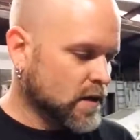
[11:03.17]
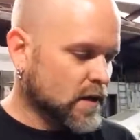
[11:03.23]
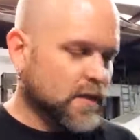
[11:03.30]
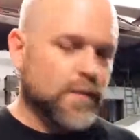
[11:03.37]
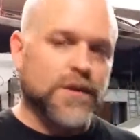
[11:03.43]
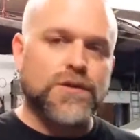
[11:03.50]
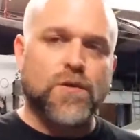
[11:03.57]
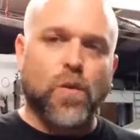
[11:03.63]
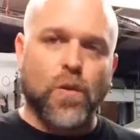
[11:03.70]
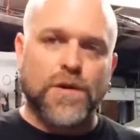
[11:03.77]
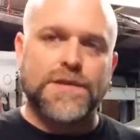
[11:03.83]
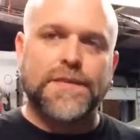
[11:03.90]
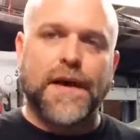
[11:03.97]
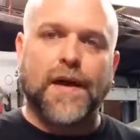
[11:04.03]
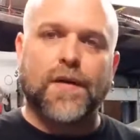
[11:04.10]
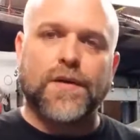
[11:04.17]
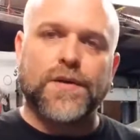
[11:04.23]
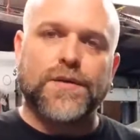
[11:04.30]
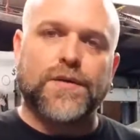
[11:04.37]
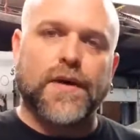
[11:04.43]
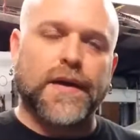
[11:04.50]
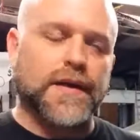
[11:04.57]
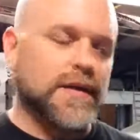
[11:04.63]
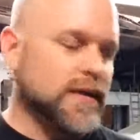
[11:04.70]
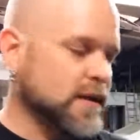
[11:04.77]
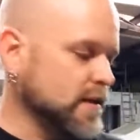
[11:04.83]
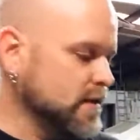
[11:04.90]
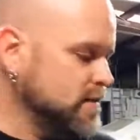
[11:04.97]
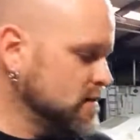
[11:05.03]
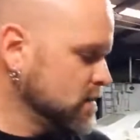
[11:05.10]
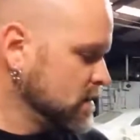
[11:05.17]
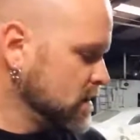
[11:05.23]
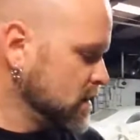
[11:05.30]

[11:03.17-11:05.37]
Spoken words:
much horsepower you're trying to get,